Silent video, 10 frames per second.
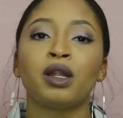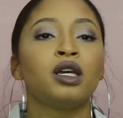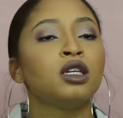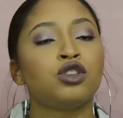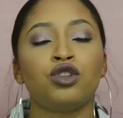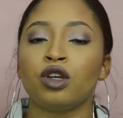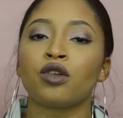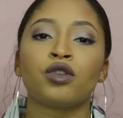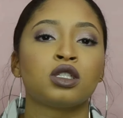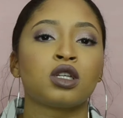Please do
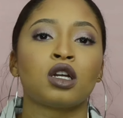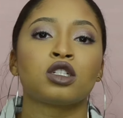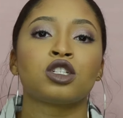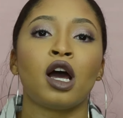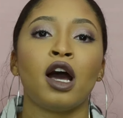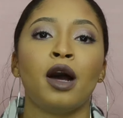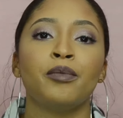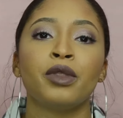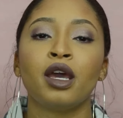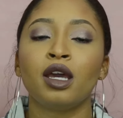your research.
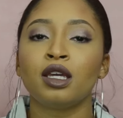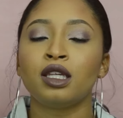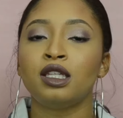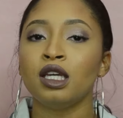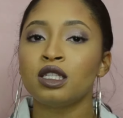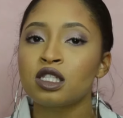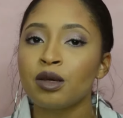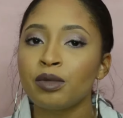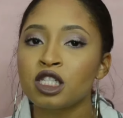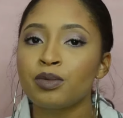Um, get
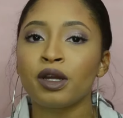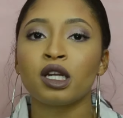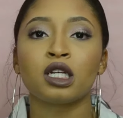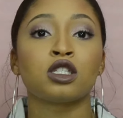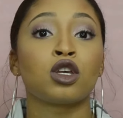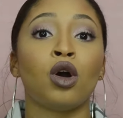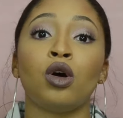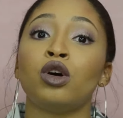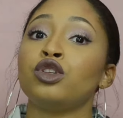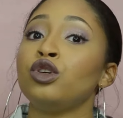some experience go
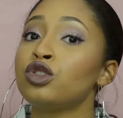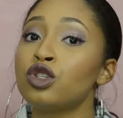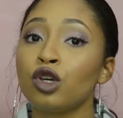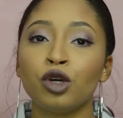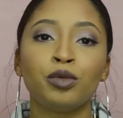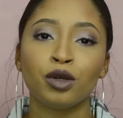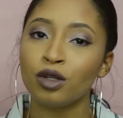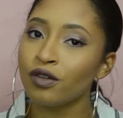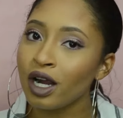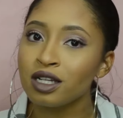on youtube
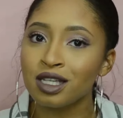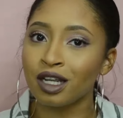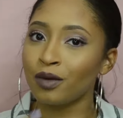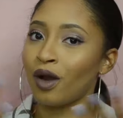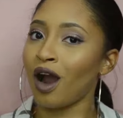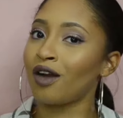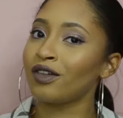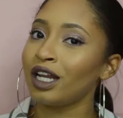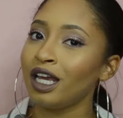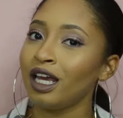university we're
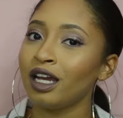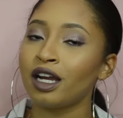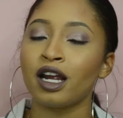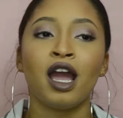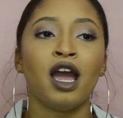already here